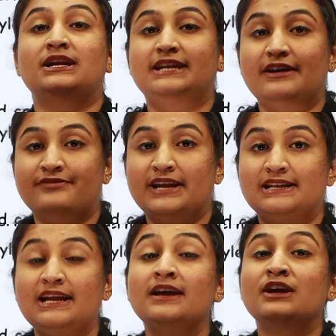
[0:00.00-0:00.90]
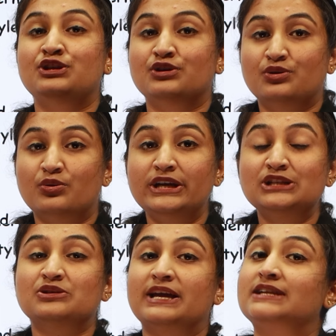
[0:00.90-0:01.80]
Definitely, you are going
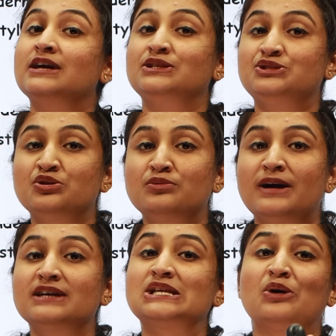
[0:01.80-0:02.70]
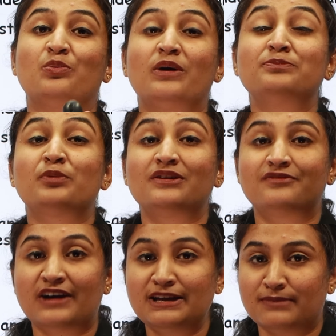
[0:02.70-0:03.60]
to get 2 marks or
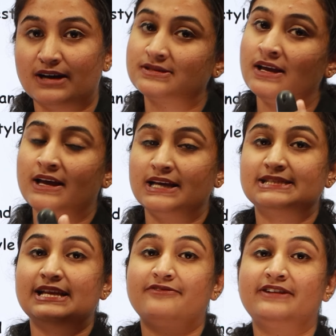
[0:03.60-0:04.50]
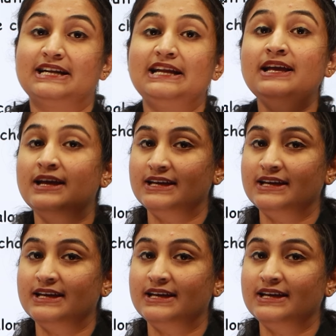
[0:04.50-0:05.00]
1.5 marks is definitely